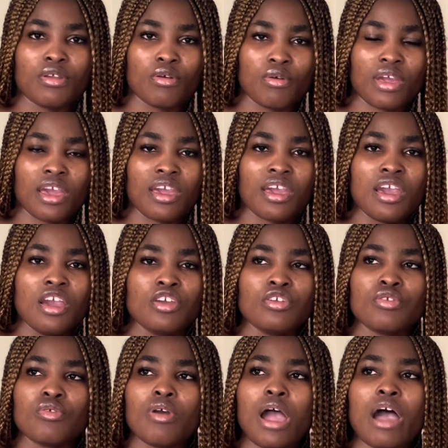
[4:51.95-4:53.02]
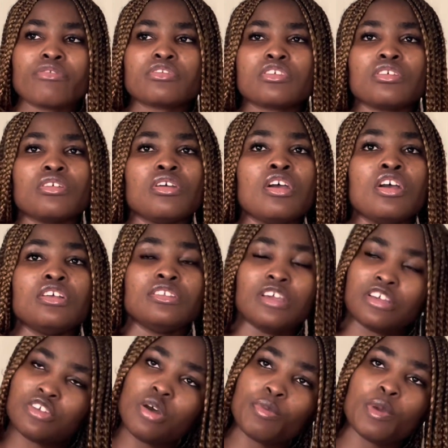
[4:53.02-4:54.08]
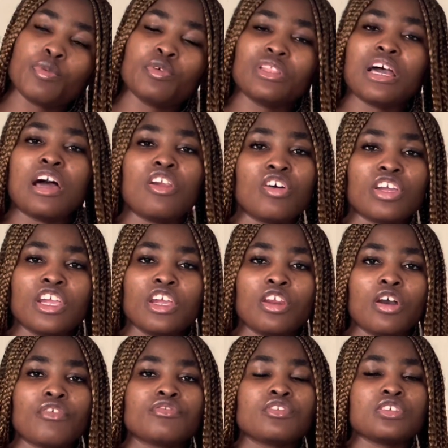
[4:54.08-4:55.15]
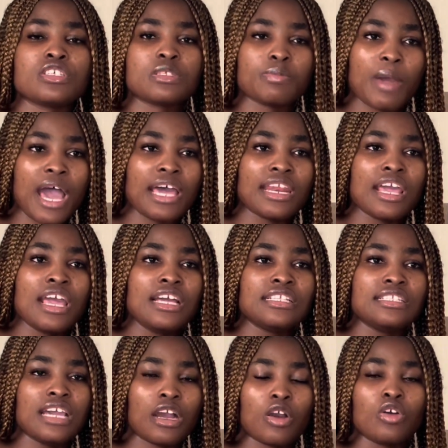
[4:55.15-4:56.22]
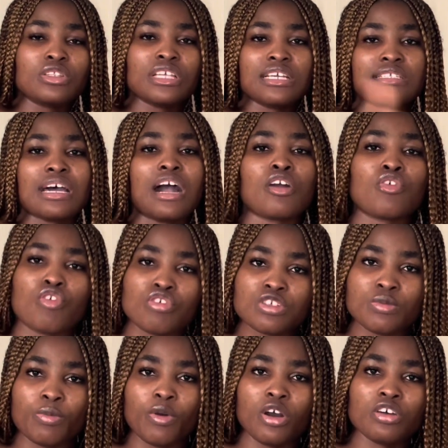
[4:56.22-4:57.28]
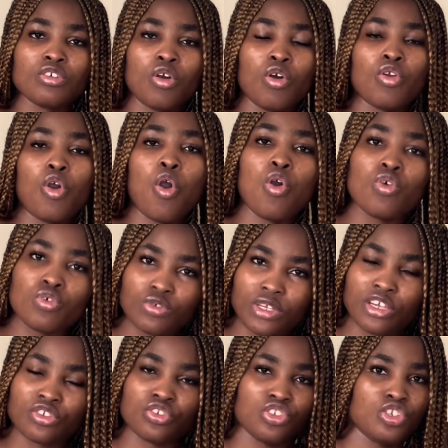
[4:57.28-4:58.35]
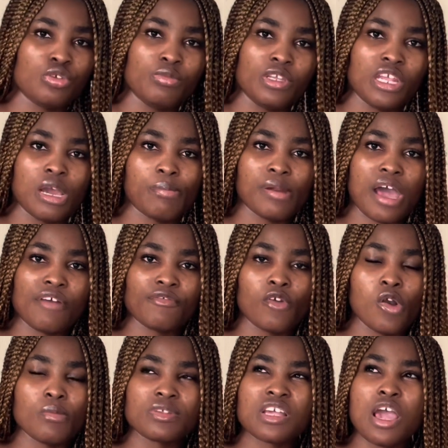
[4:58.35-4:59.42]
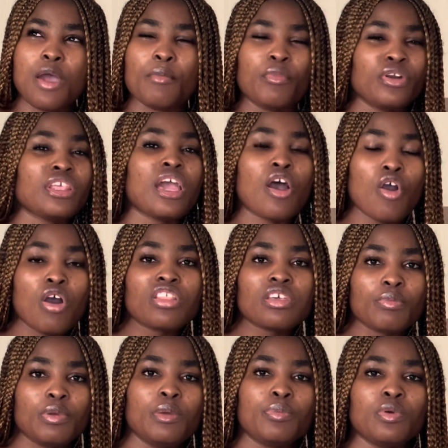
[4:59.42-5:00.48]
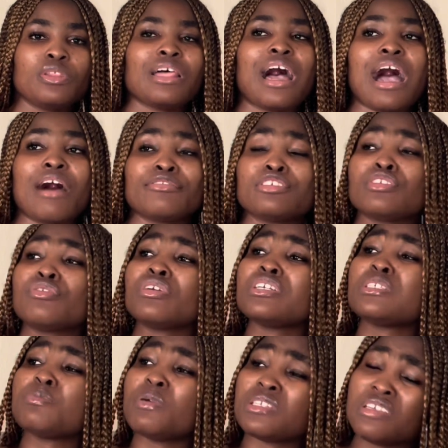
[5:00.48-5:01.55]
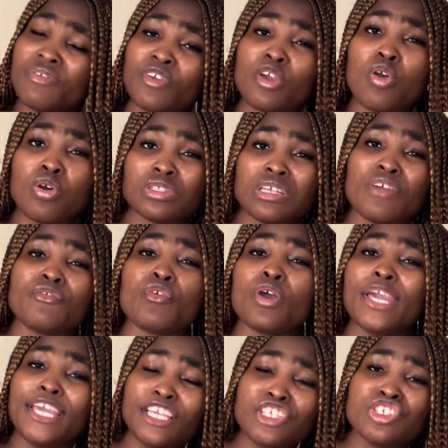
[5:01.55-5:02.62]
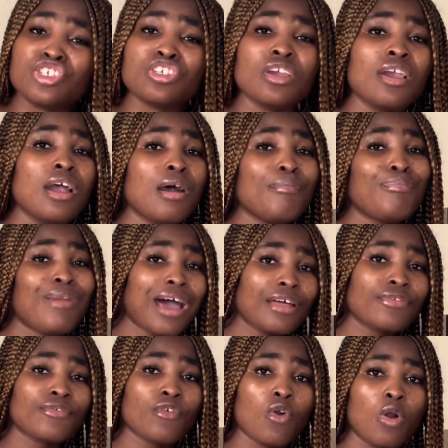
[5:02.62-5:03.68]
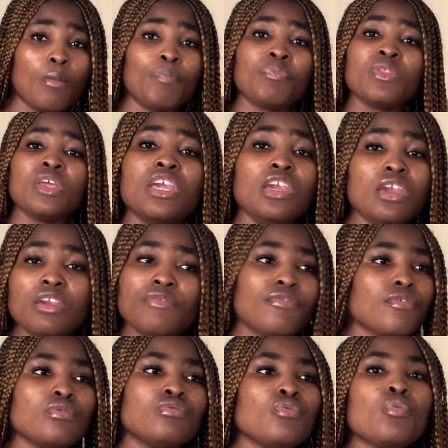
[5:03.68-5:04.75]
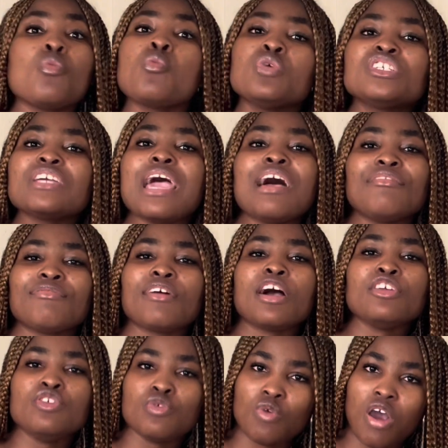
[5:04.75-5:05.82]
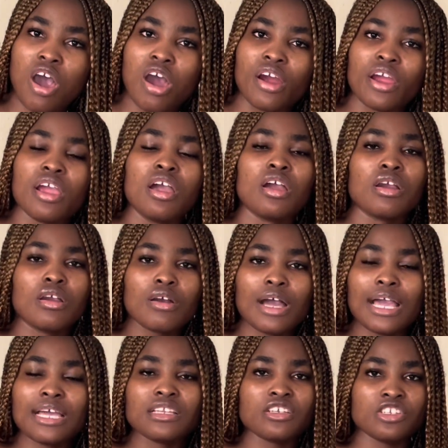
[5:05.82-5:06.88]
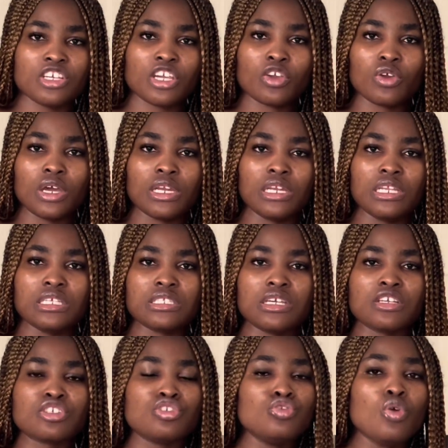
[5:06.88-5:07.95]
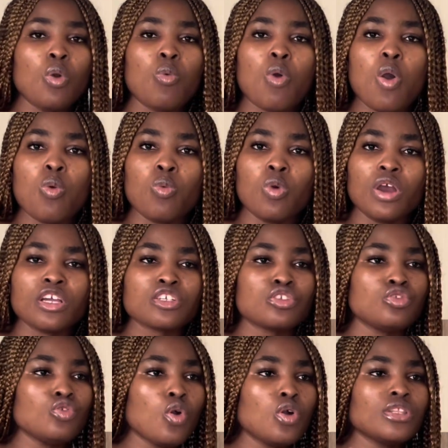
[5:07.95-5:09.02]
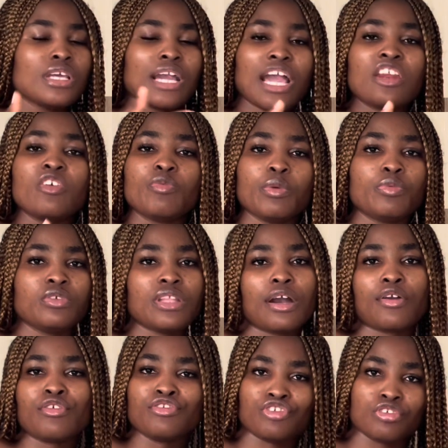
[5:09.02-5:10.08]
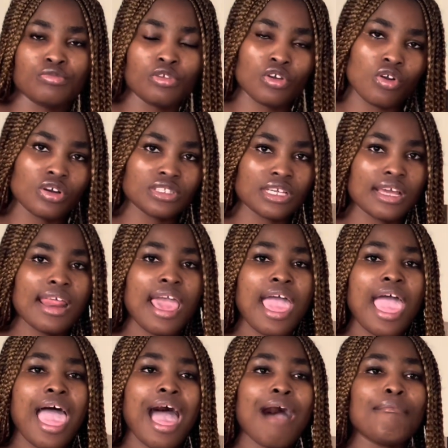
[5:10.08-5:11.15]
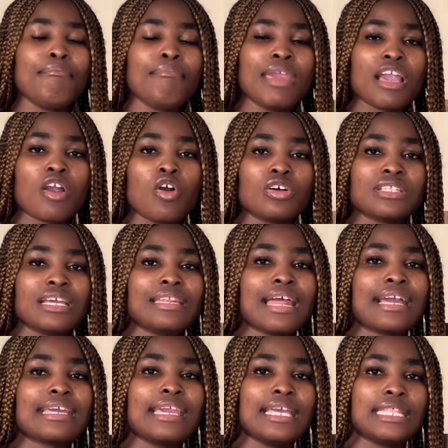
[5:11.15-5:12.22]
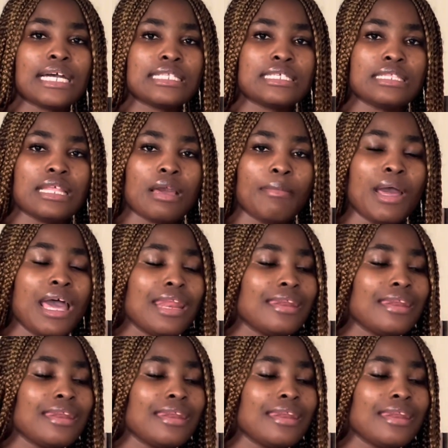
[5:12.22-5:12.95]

Okay, you don't have to. There are some people that are lucky enough to span their content across board on all their social media platforms, but there are other people that have to create specific content for each platform. If whichever you are, go ahead and check your analytics, know what works, know the kind of people that consume your content, and make content that cater to them.